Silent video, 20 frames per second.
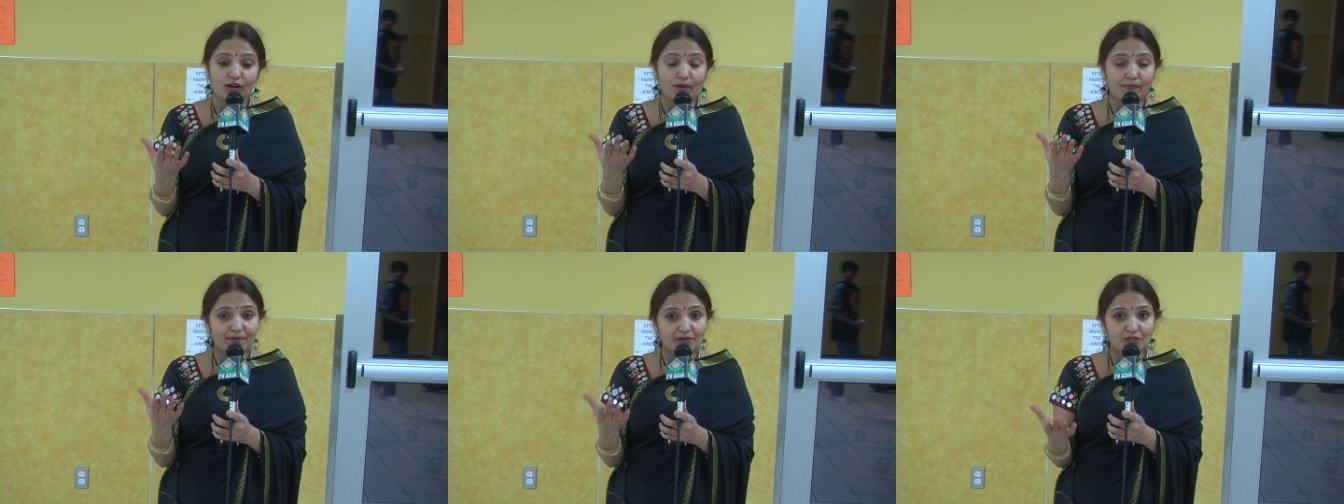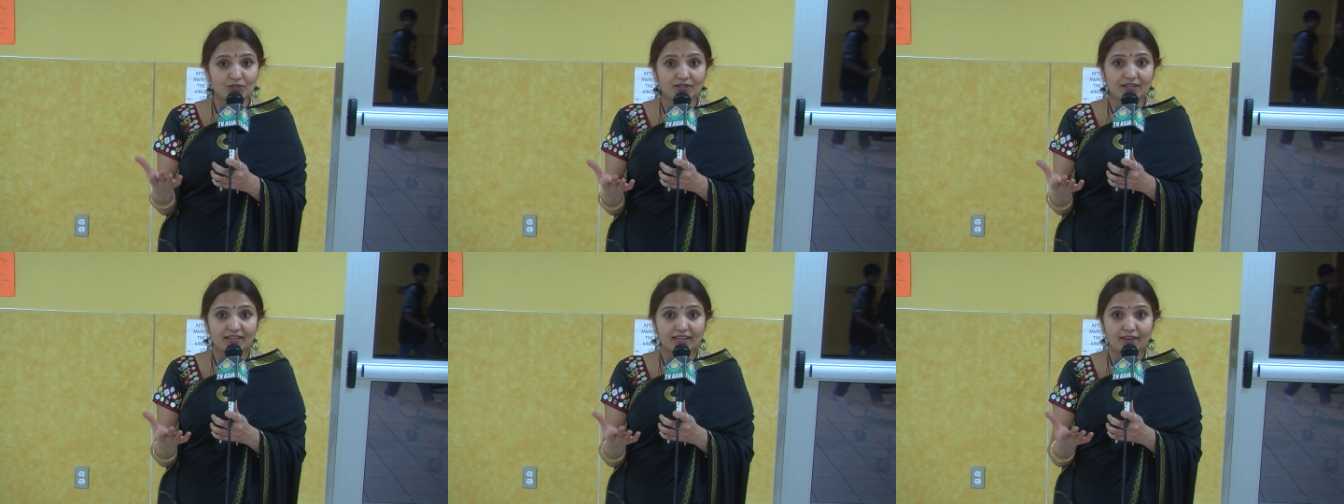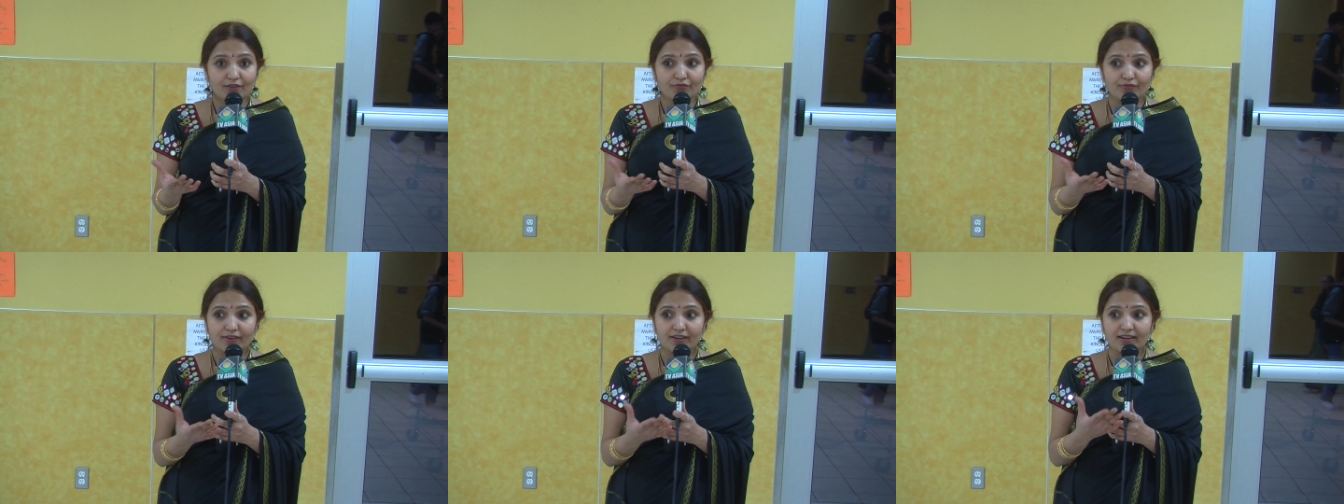
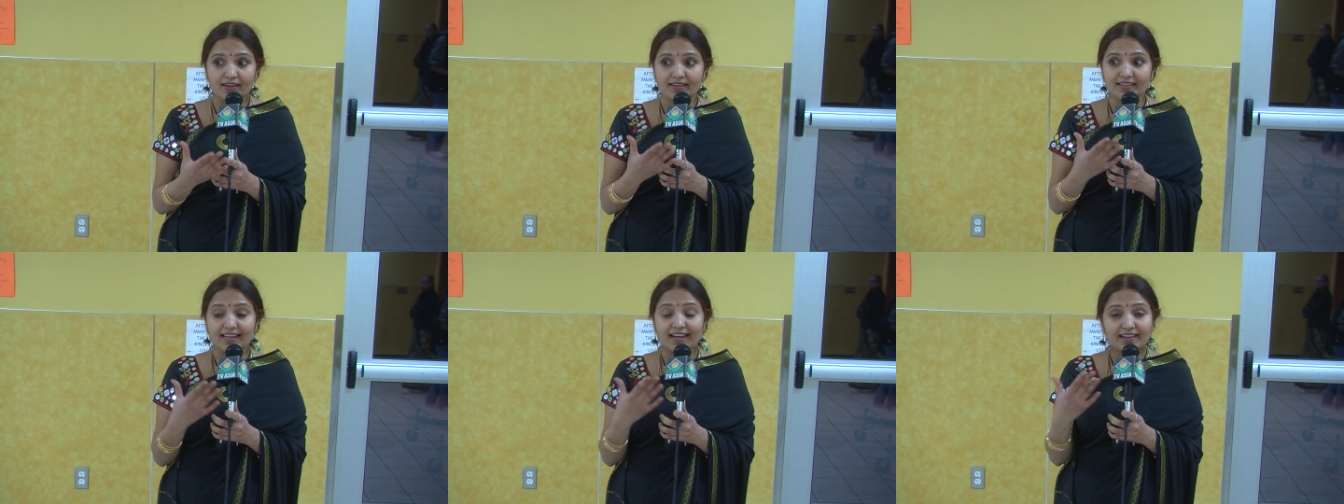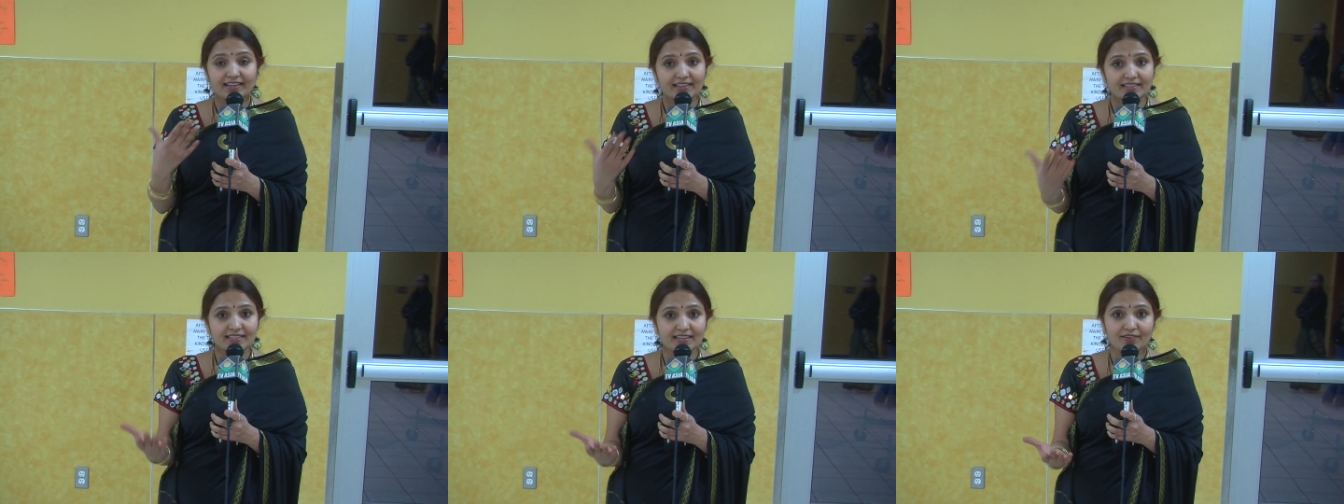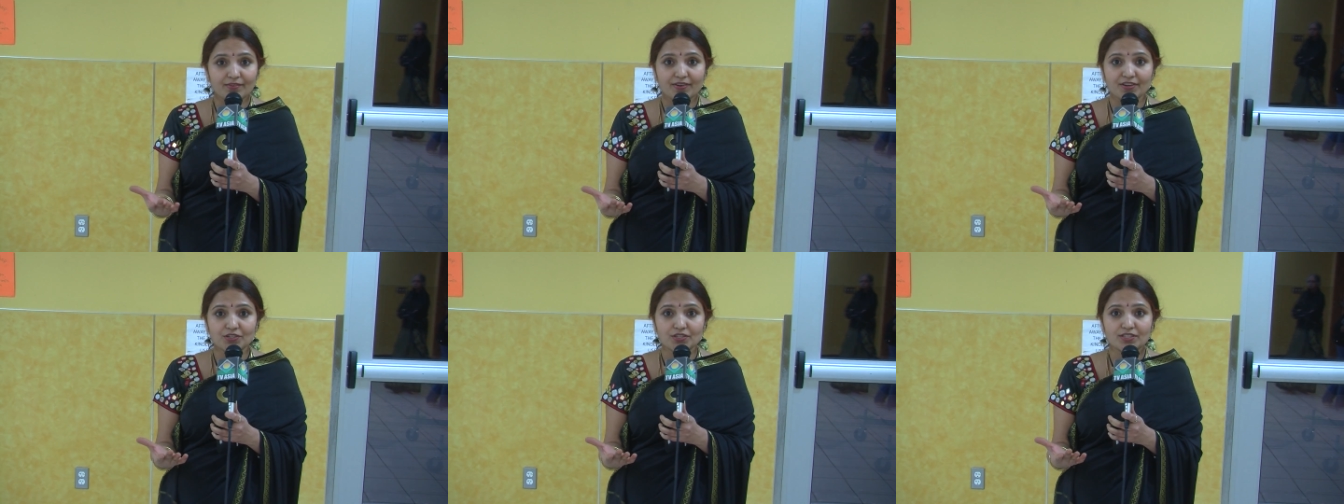opportunity for younger
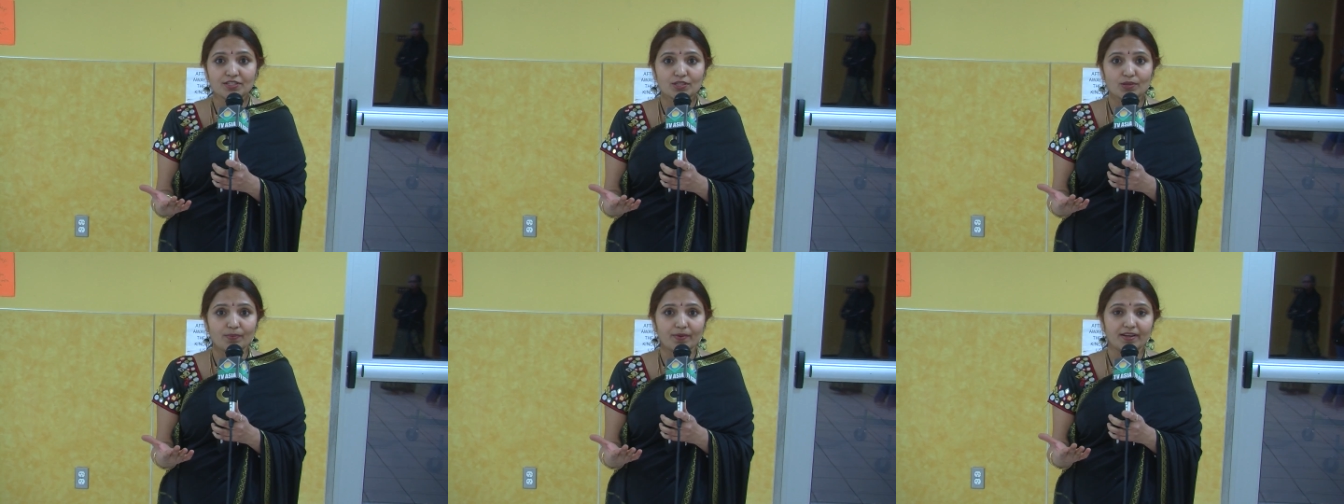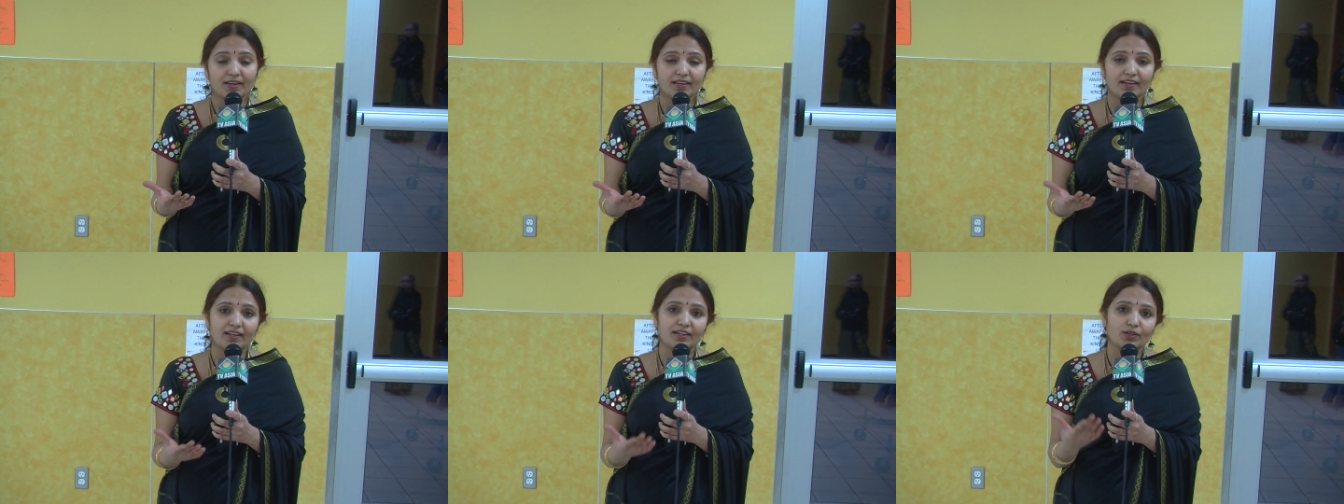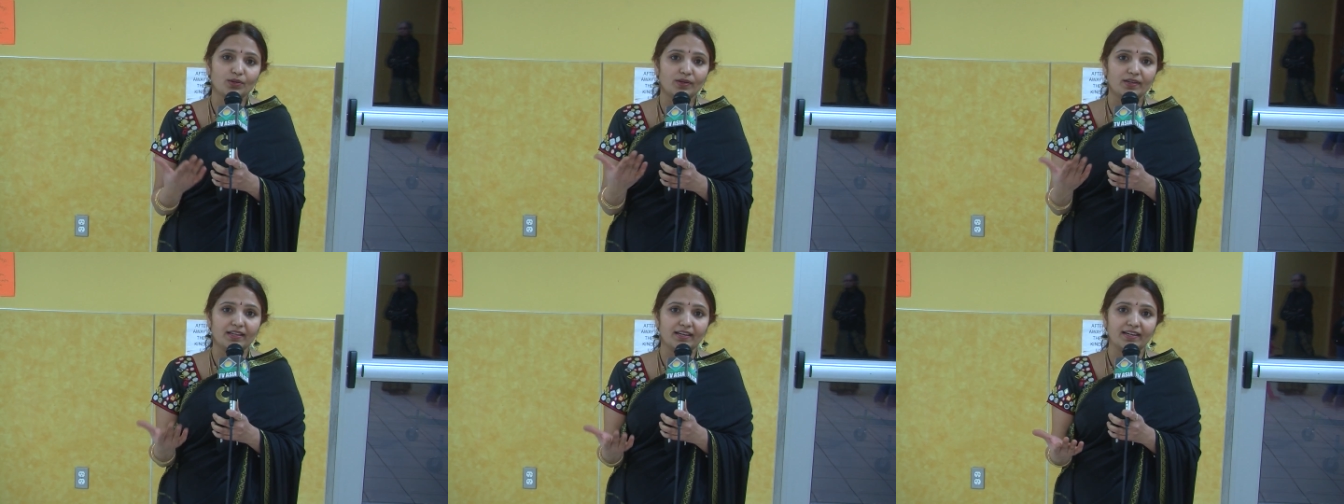generations over here
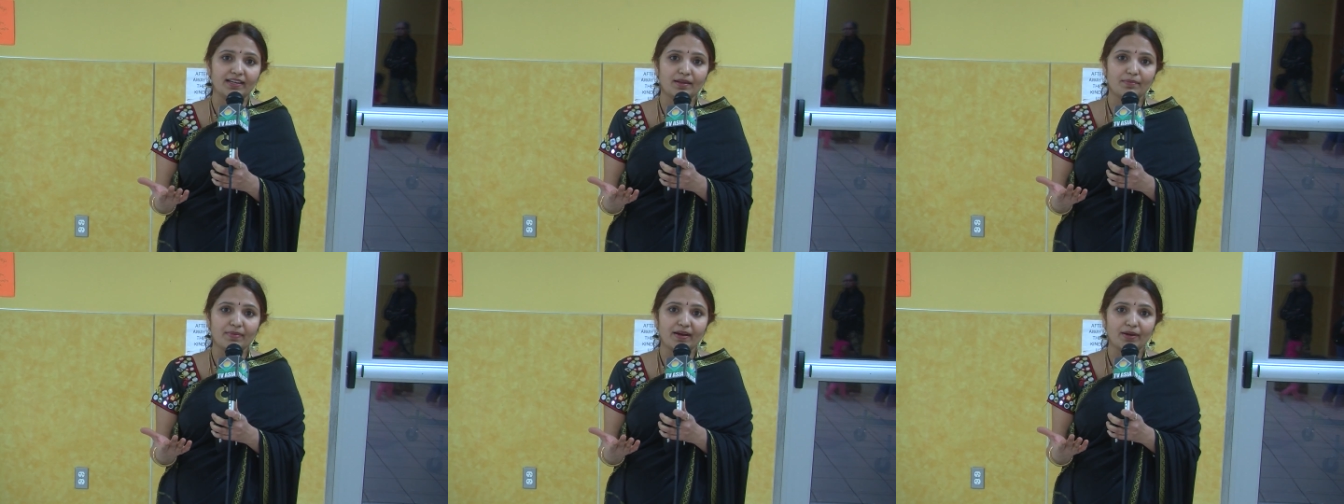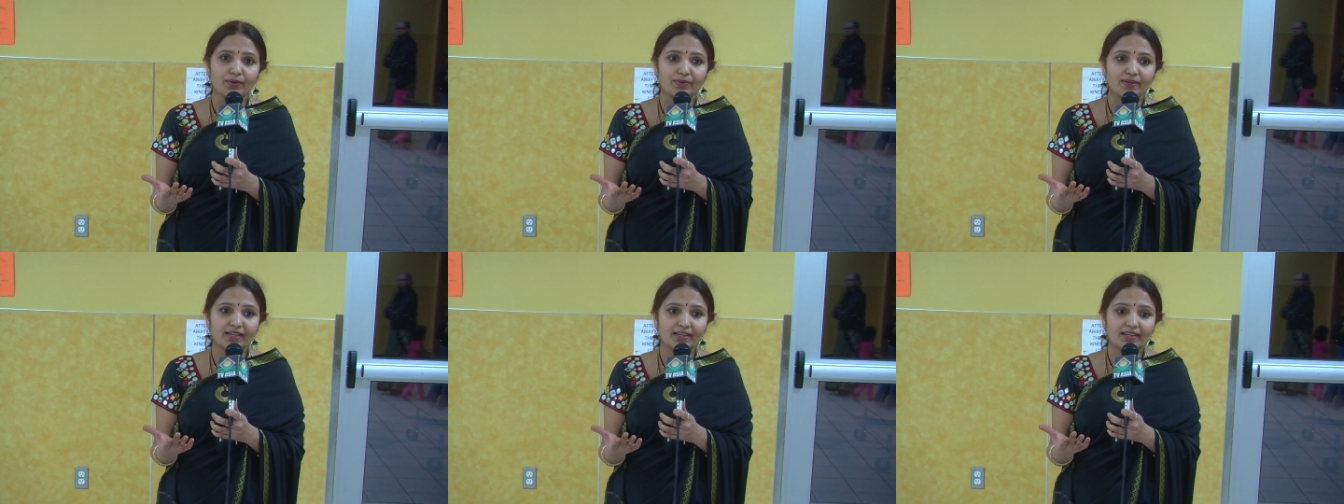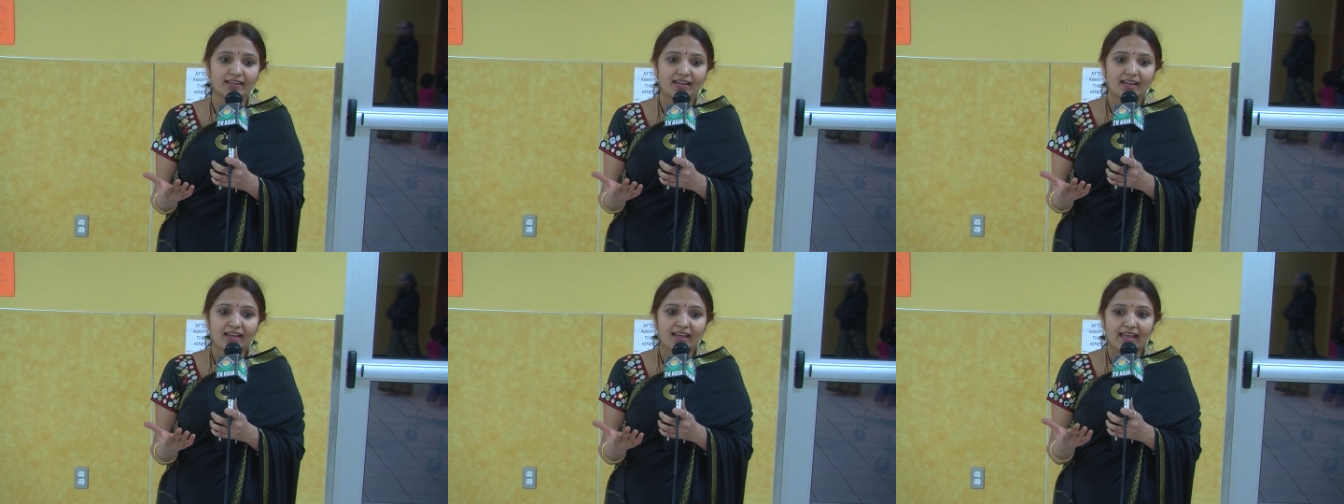to learn about it